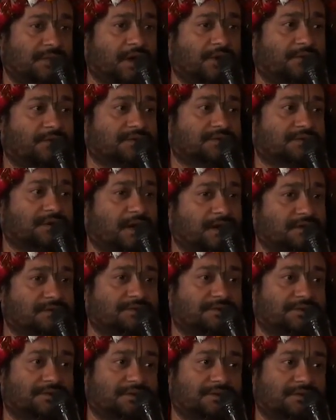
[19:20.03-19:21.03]
our
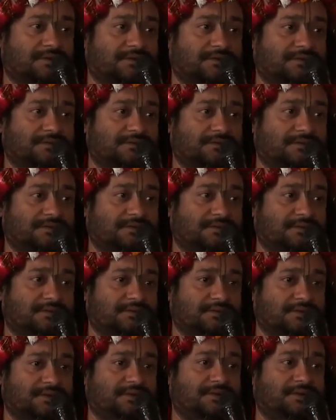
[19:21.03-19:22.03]
Shastra,
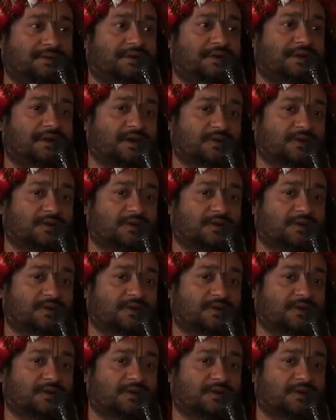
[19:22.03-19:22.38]
the near